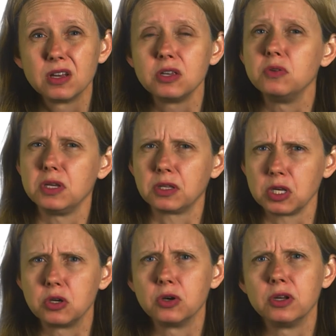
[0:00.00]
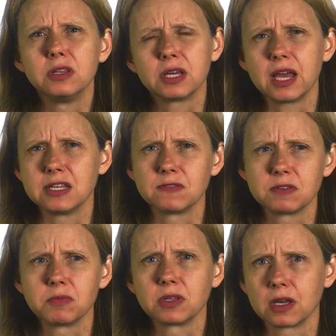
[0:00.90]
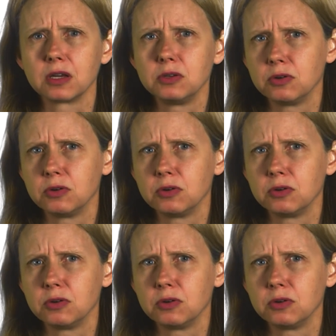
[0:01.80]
uniquely good in the case of something like a New